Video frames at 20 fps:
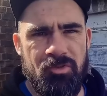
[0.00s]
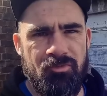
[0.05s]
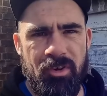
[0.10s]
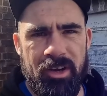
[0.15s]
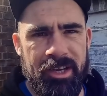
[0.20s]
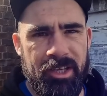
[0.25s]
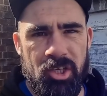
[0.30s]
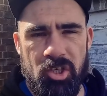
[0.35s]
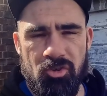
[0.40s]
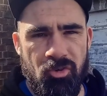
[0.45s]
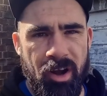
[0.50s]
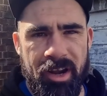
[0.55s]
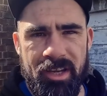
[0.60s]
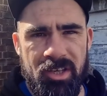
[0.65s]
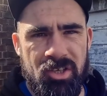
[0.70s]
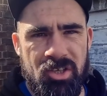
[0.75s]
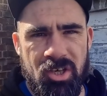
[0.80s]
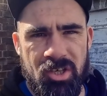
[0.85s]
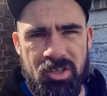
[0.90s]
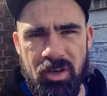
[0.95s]
is really
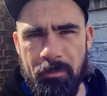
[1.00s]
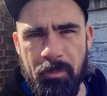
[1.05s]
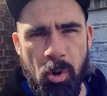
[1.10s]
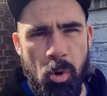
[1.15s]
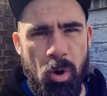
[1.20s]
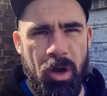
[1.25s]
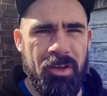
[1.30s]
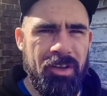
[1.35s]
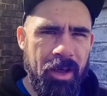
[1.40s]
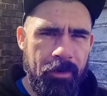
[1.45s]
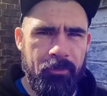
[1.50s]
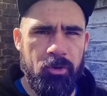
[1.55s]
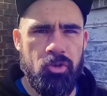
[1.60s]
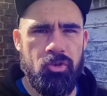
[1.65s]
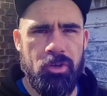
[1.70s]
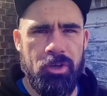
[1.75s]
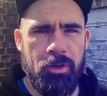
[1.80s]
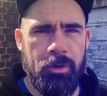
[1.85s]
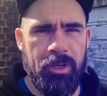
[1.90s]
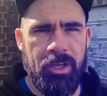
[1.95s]
strange because I bought another
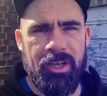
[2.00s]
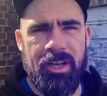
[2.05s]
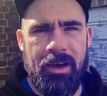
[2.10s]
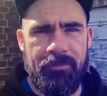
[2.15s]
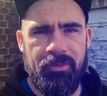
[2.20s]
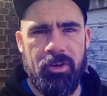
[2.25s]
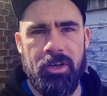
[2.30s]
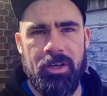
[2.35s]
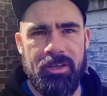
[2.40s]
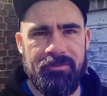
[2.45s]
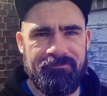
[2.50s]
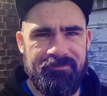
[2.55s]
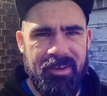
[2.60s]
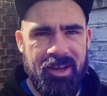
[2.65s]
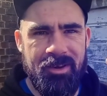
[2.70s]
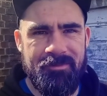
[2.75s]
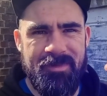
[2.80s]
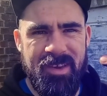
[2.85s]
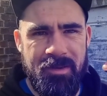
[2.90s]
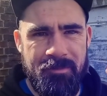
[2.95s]
drill and another
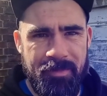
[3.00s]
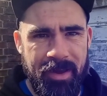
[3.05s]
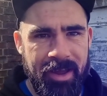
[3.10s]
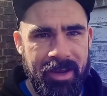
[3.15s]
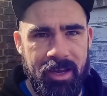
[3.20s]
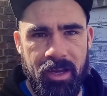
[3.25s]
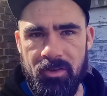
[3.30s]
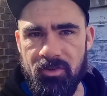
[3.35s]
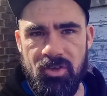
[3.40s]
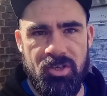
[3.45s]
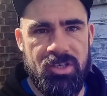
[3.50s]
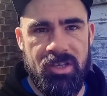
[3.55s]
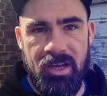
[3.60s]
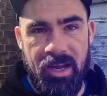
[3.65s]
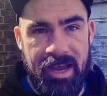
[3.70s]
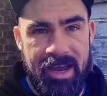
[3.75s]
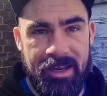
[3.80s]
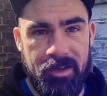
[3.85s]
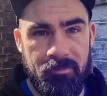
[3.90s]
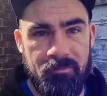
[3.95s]
impact gun just so that
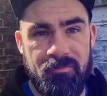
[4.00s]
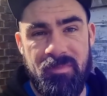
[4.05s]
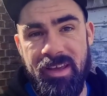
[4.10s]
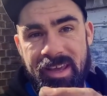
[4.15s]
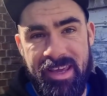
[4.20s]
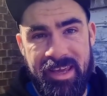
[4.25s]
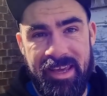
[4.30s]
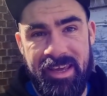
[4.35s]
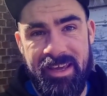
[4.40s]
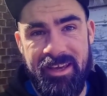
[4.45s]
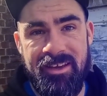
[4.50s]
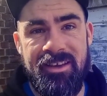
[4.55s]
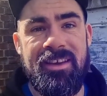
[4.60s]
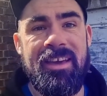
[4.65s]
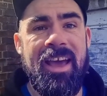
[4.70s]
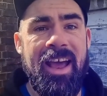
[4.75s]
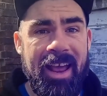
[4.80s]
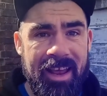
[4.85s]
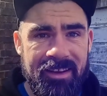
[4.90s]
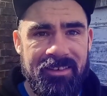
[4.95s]
I had them here
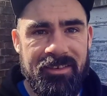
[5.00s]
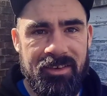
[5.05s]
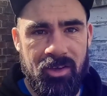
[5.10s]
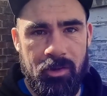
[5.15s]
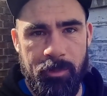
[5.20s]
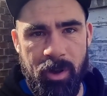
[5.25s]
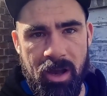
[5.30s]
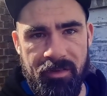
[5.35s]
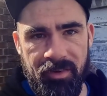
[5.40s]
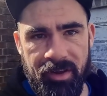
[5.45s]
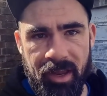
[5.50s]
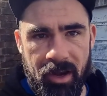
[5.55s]
and at my other